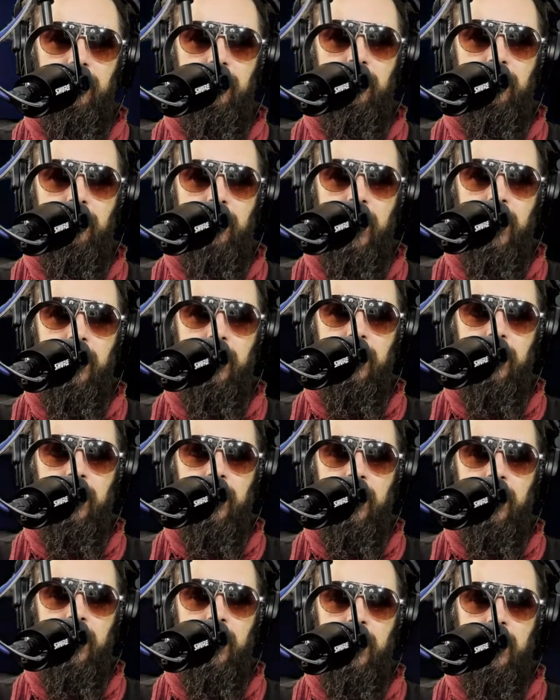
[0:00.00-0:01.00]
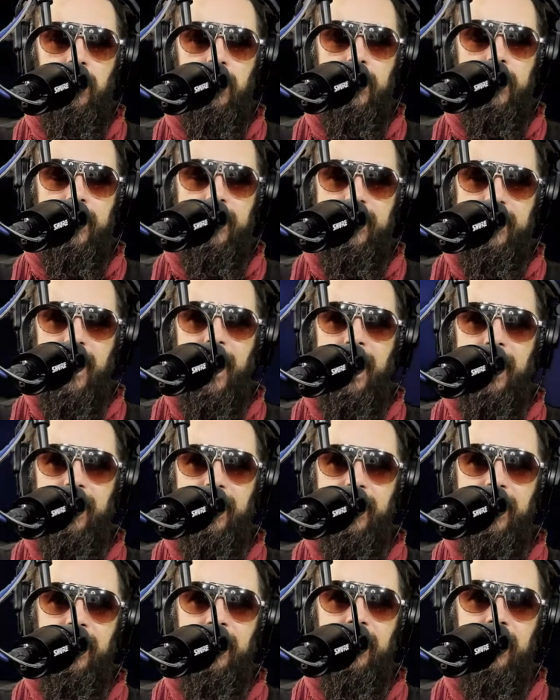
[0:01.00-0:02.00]
where
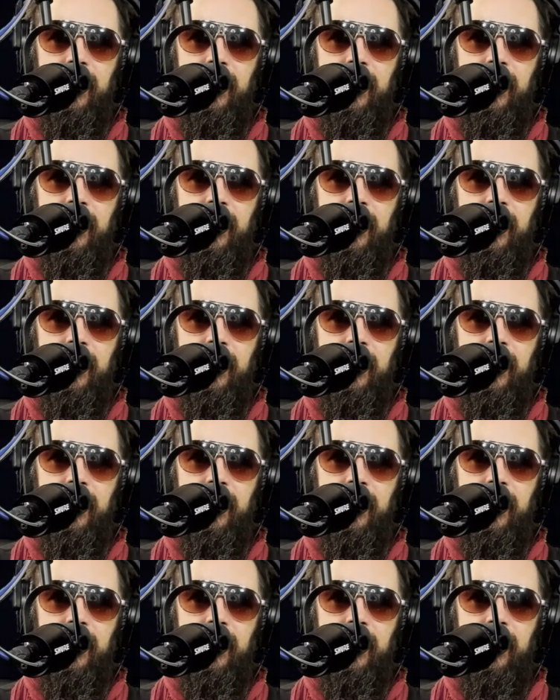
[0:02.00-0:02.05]
society